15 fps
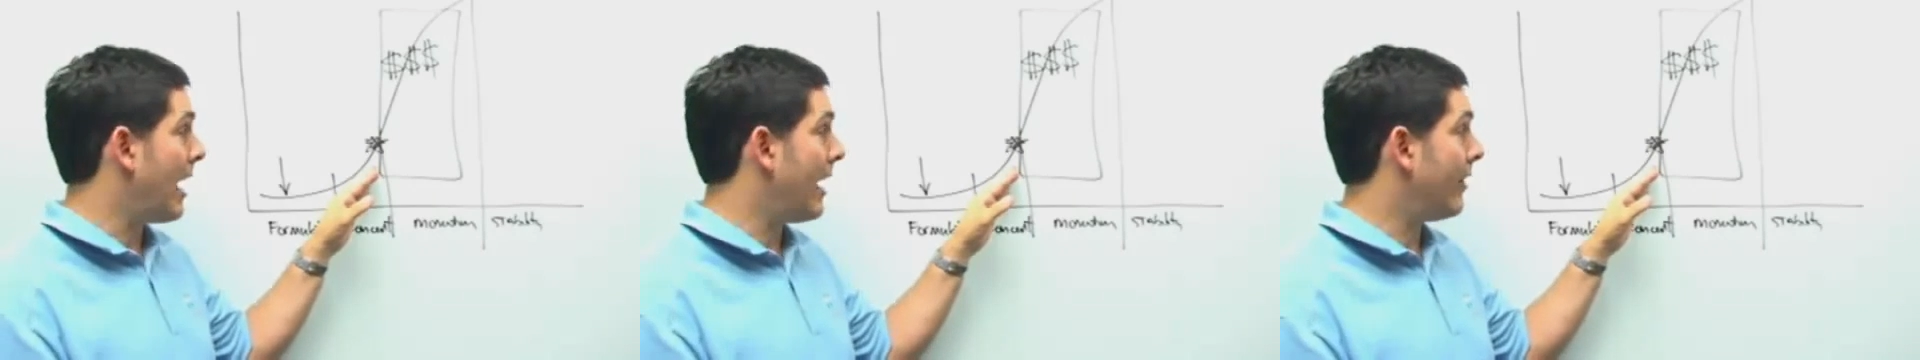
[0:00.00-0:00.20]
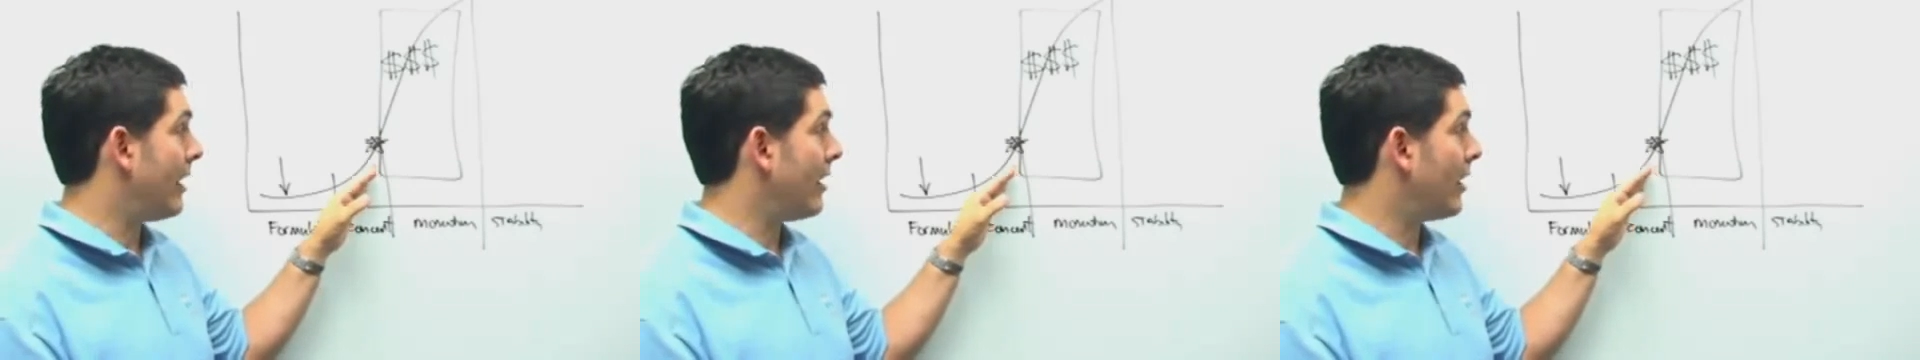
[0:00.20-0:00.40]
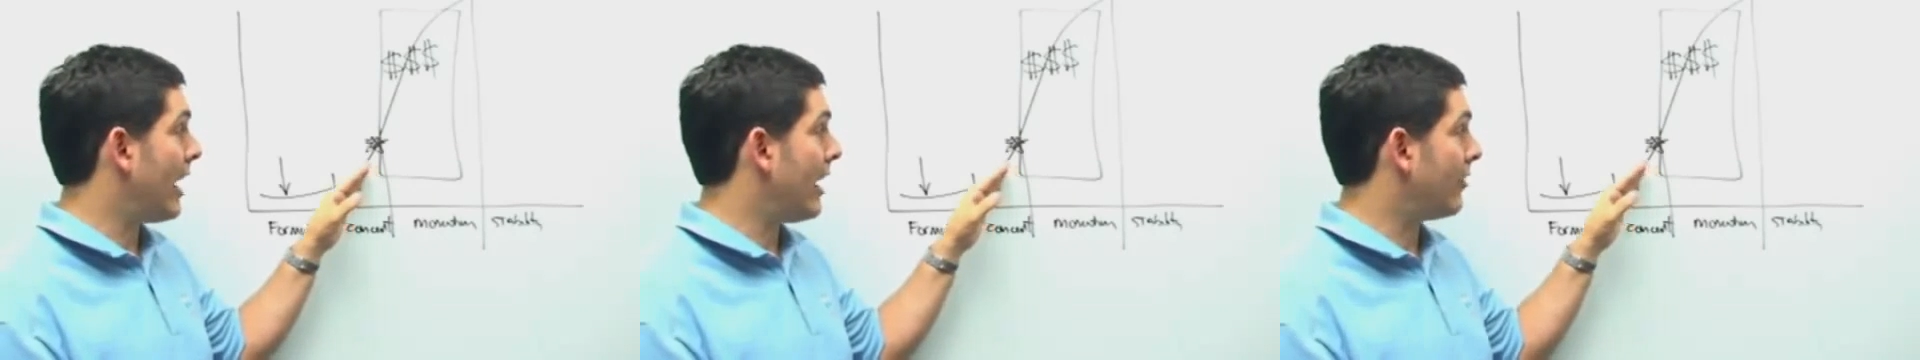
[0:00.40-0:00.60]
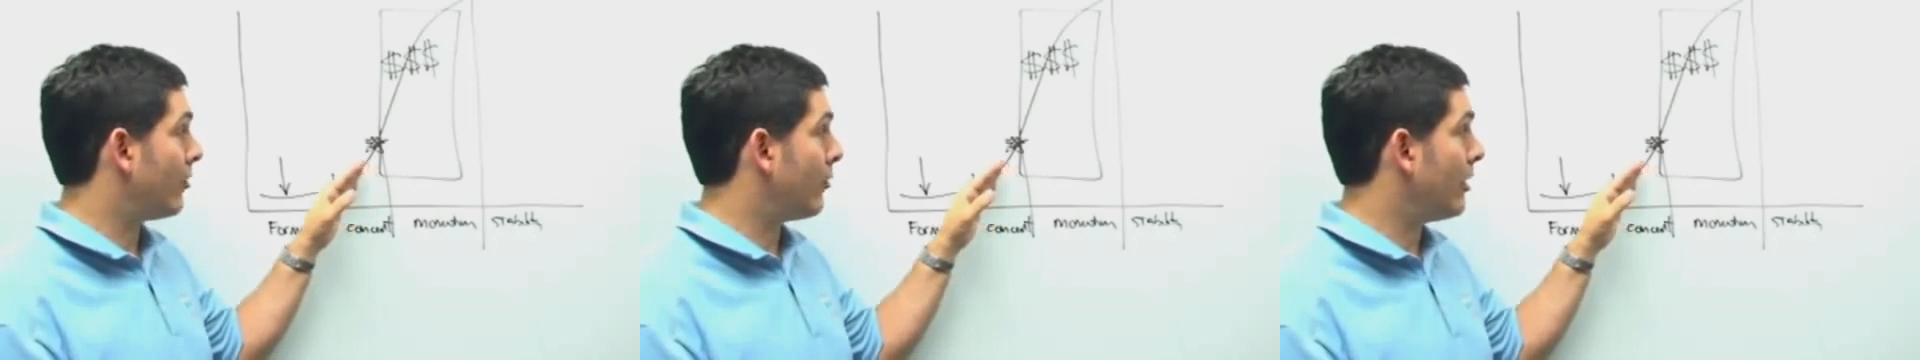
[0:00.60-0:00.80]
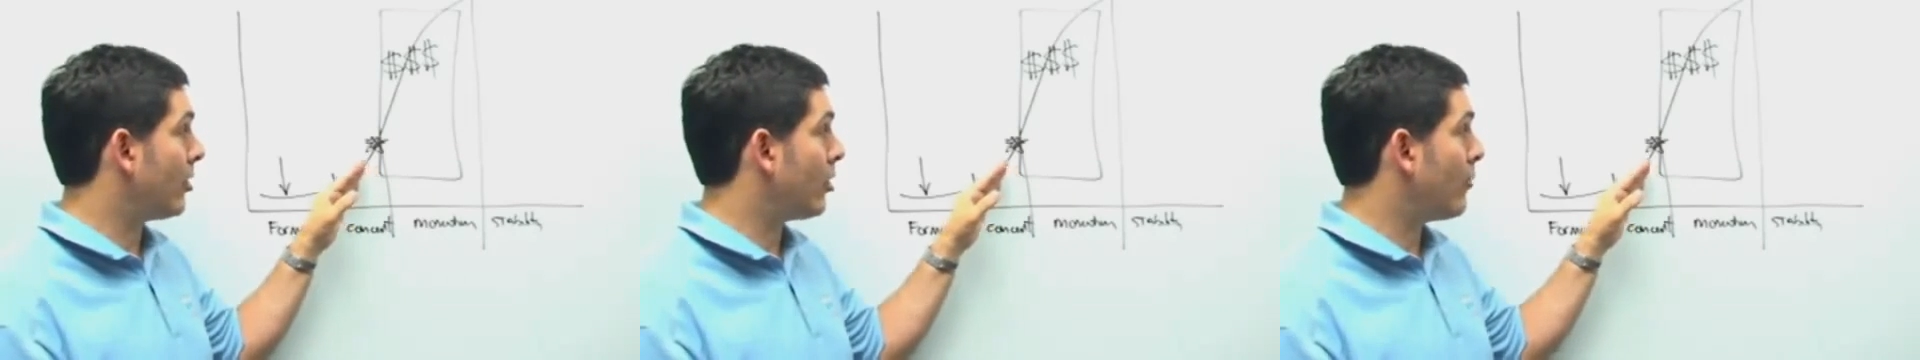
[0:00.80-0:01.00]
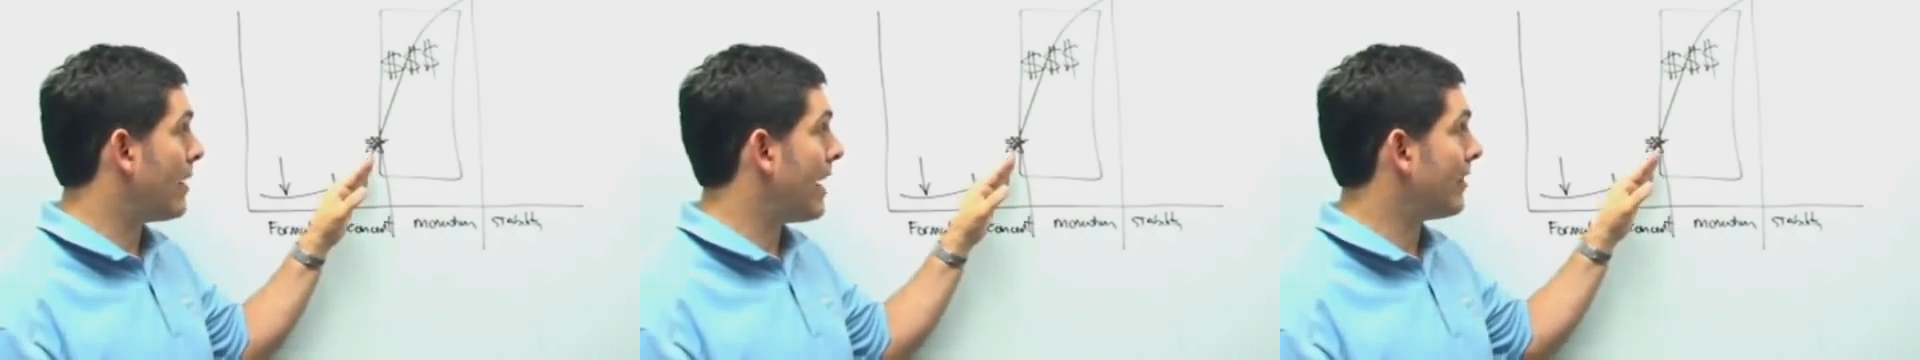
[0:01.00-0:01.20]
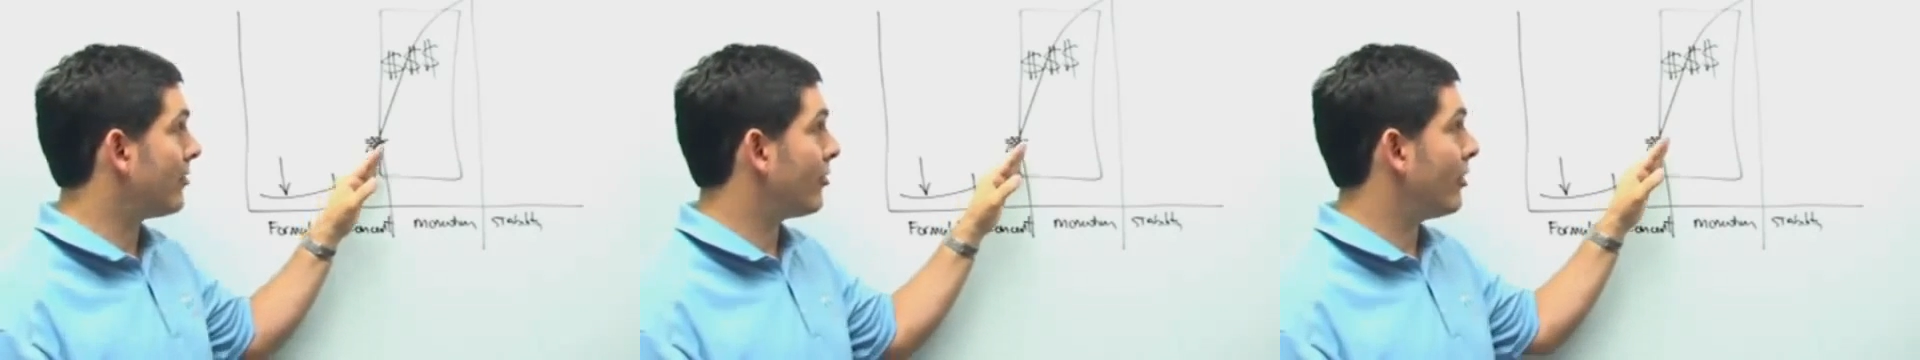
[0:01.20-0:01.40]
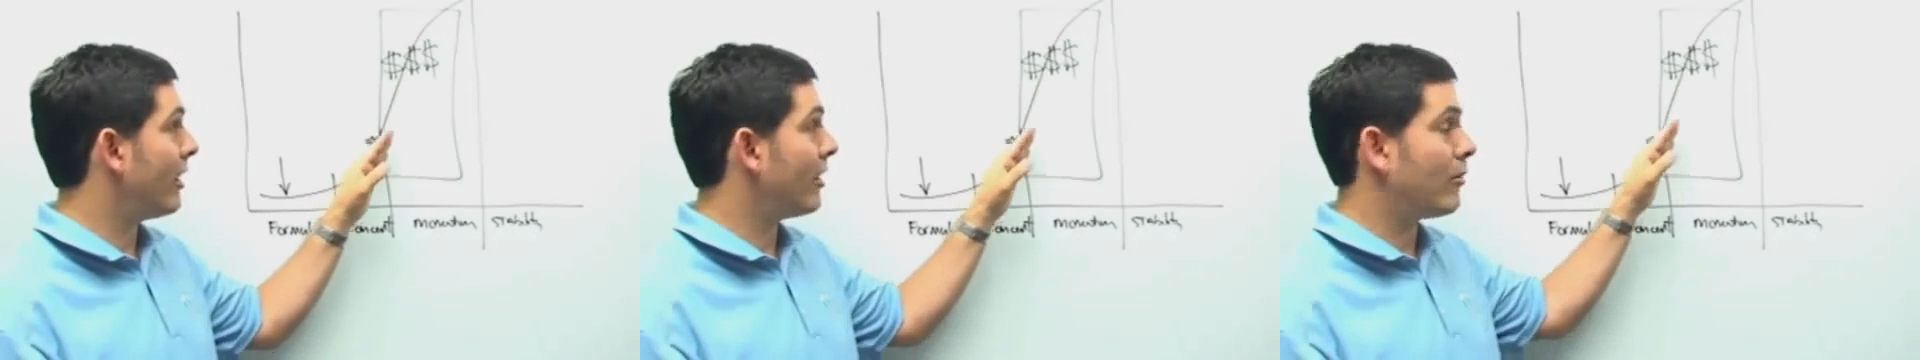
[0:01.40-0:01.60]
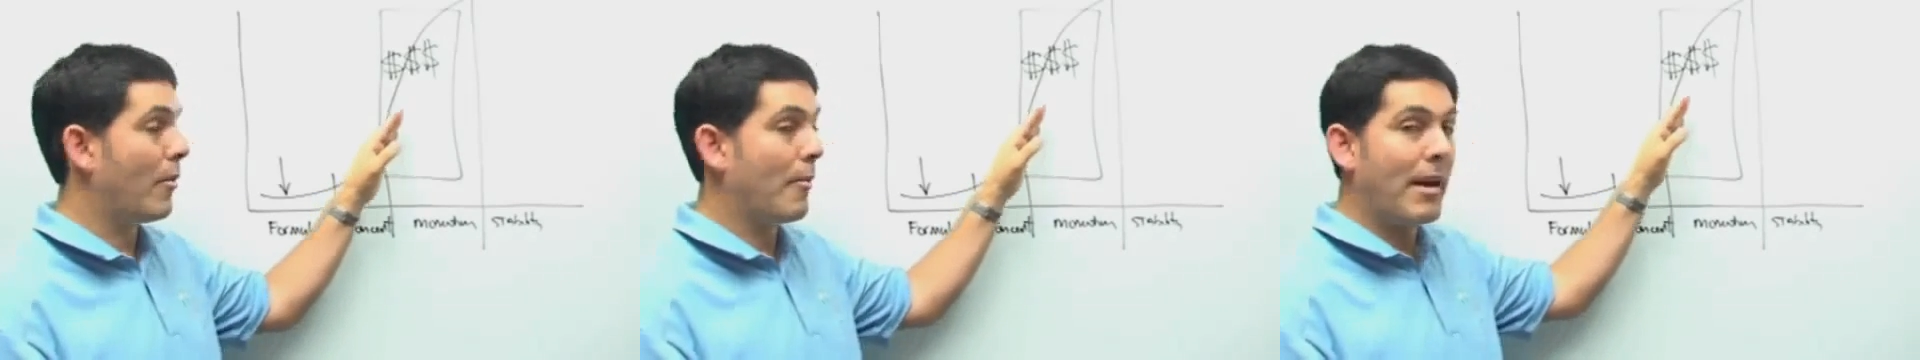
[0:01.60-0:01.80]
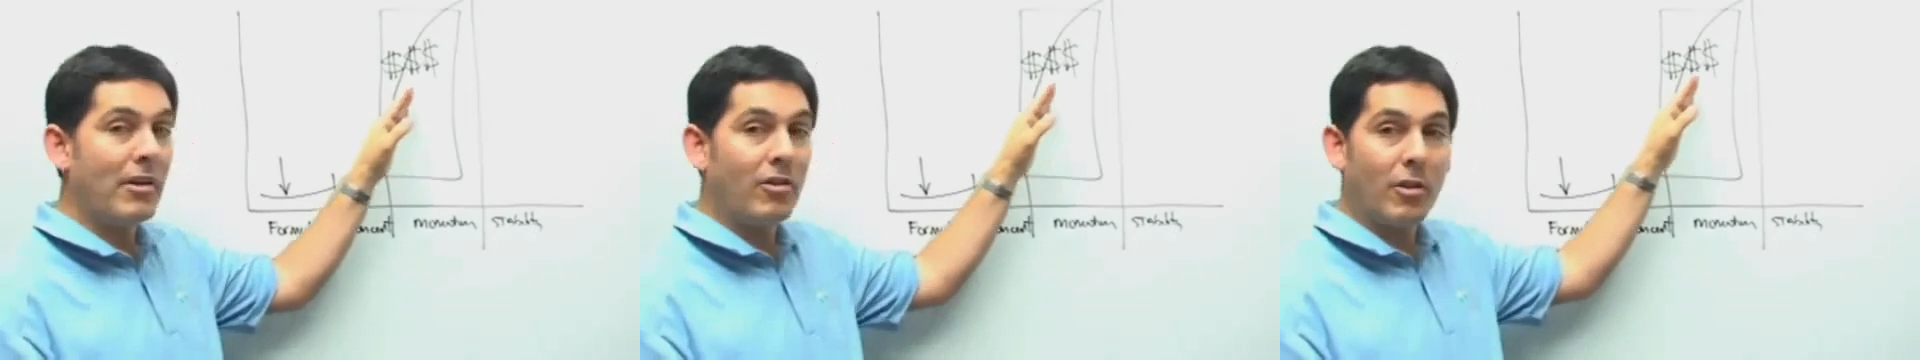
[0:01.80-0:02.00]
and then as critical mass turned into
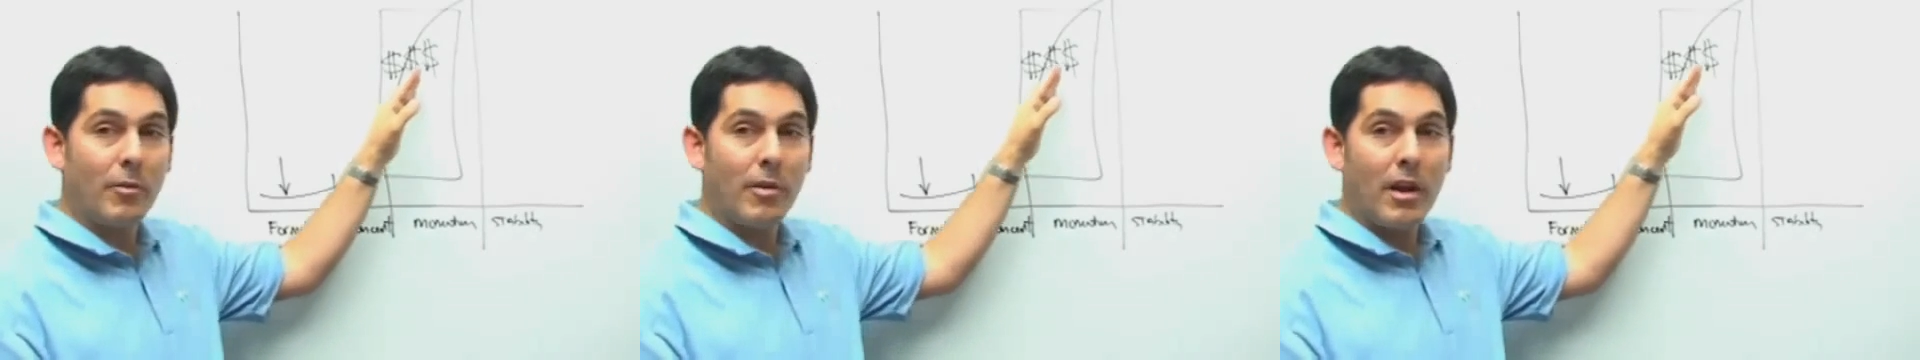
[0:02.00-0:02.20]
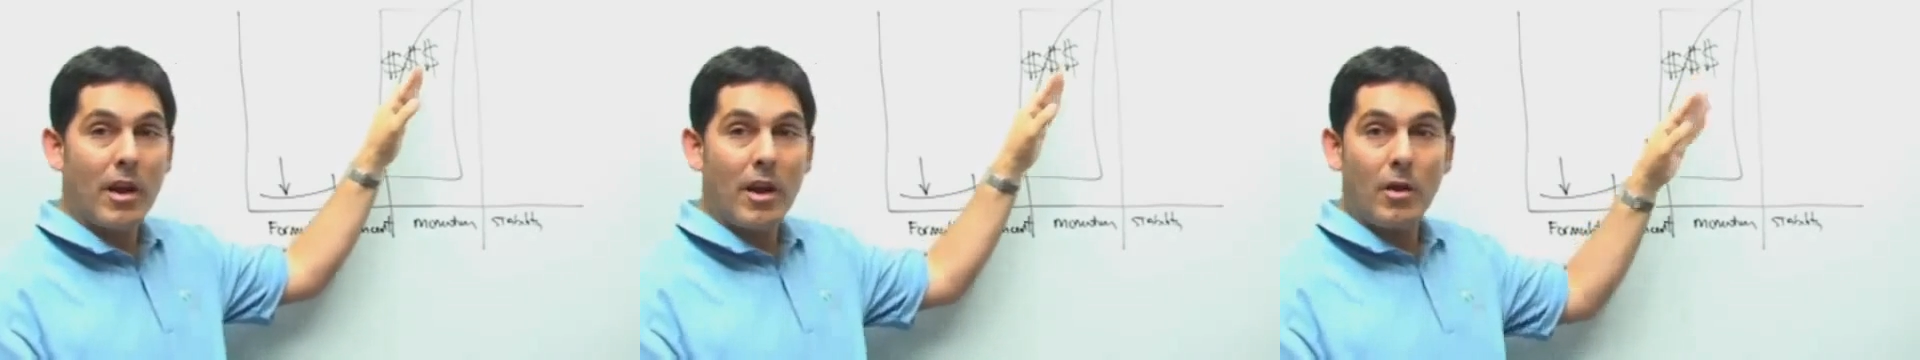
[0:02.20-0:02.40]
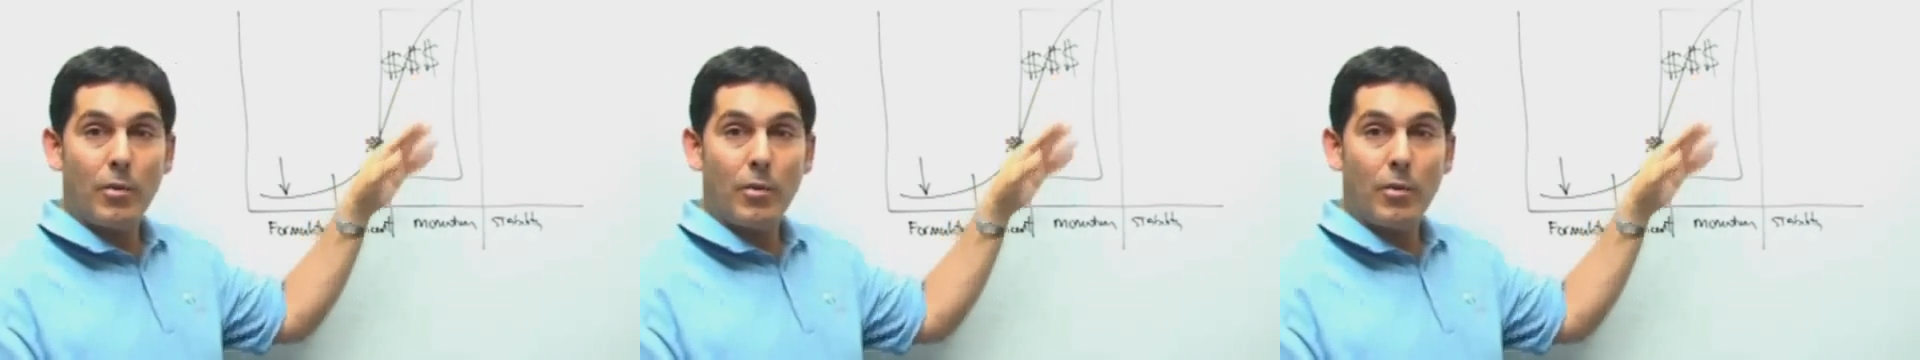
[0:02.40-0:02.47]
momentum,